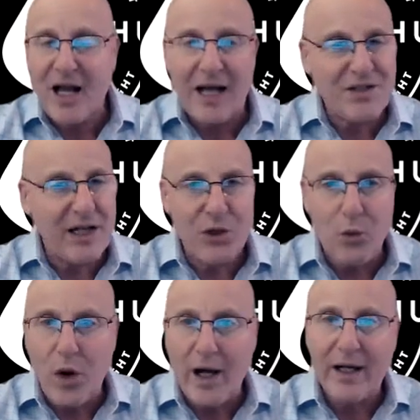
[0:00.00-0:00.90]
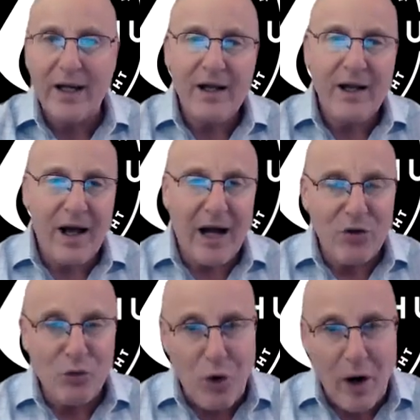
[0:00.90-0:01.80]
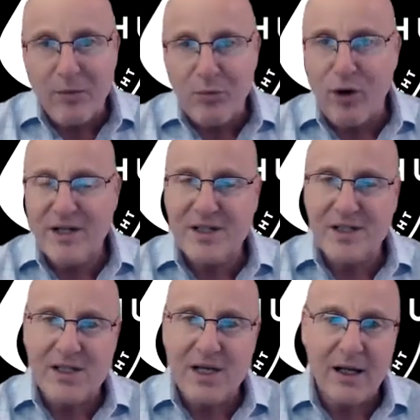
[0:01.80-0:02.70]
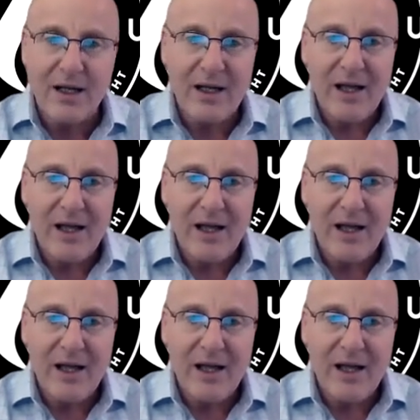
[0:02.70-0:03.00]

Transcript: I'll tell you what, I read Embrace the Suck,